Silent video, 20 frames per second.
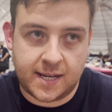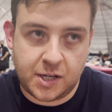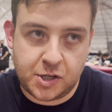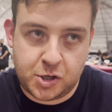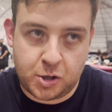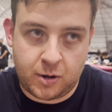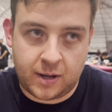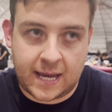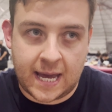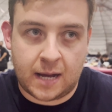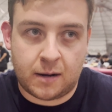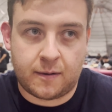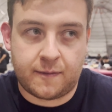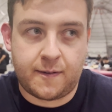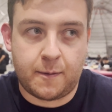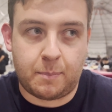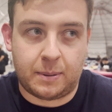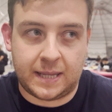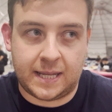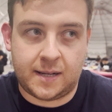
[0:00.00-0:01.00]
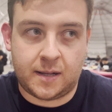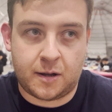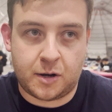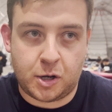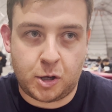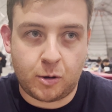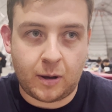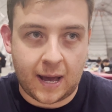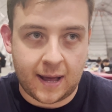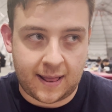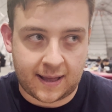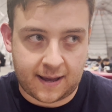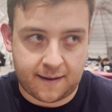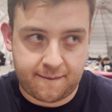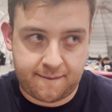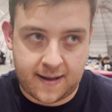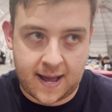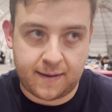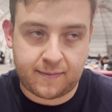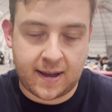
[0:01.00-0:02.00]
your tunic count for belittle and you get like a
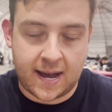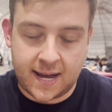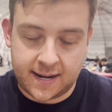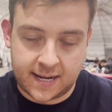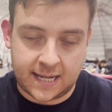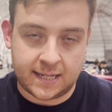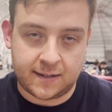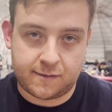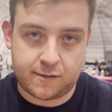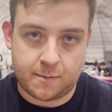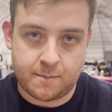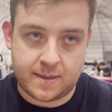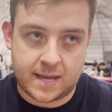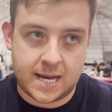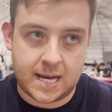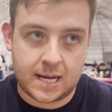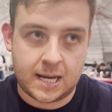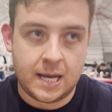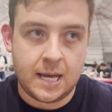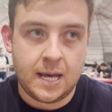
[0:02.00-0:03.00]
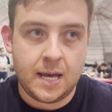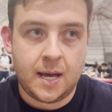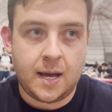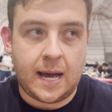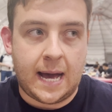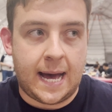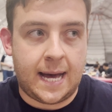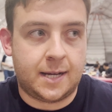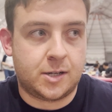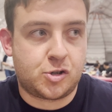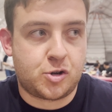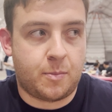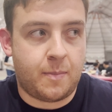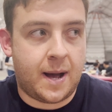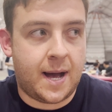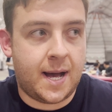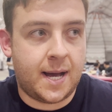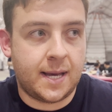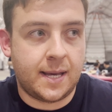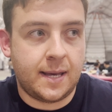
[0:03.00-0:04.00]
five card hand from that. And
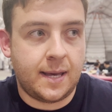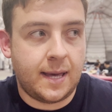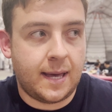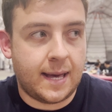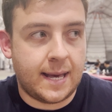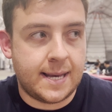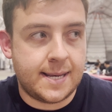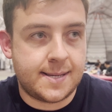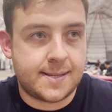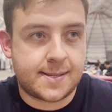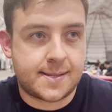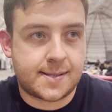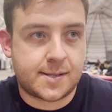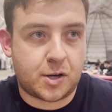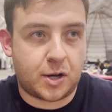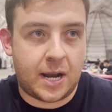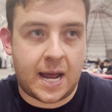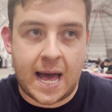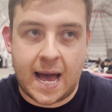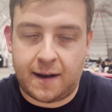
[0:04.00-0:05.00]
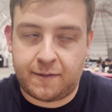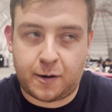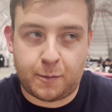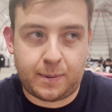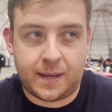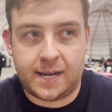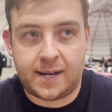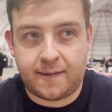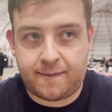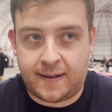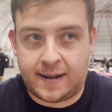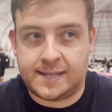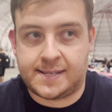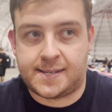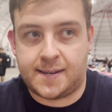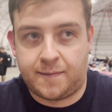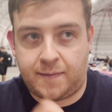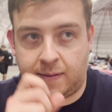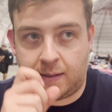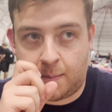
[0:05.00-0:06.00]
Dromai is going to have to play
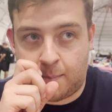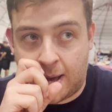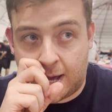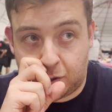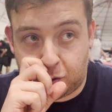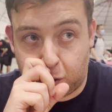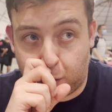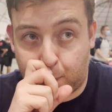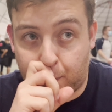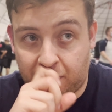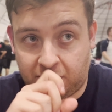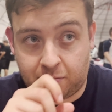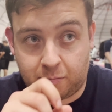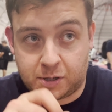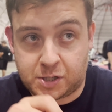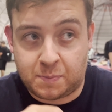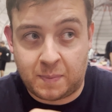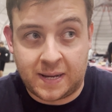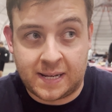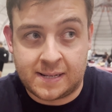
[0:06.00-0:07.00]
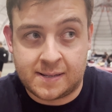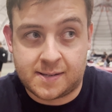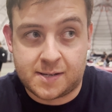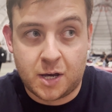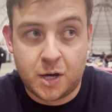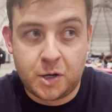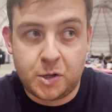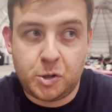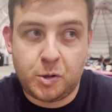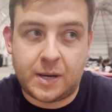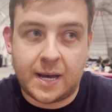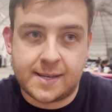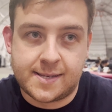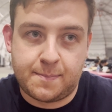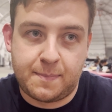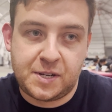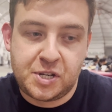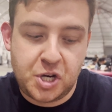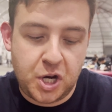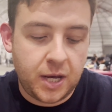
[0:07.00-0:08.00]
defensive in the matchup, which means you get to
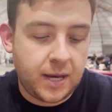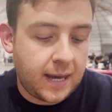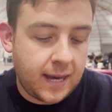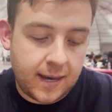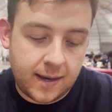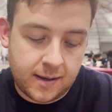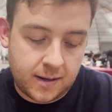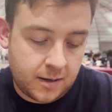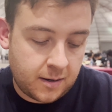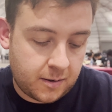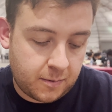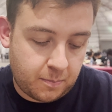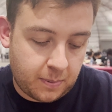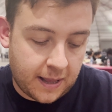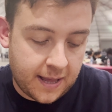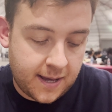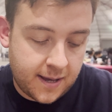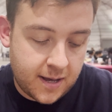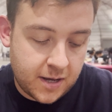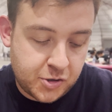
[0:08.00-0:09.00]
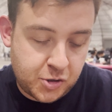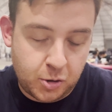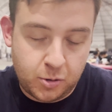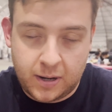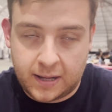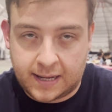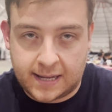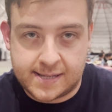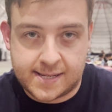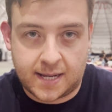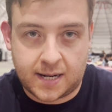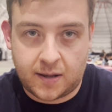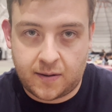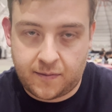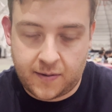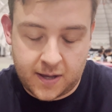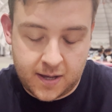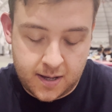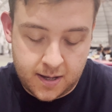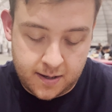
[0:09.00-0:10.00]
be cheeky and play a tunic instead of
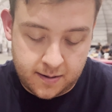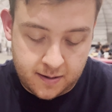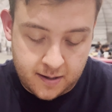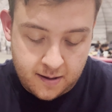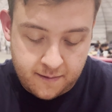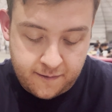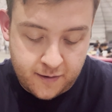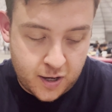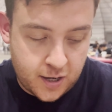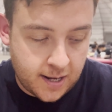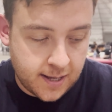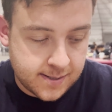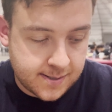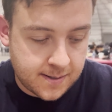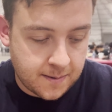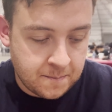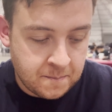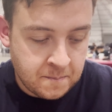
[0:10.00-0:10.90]
a, a thermos.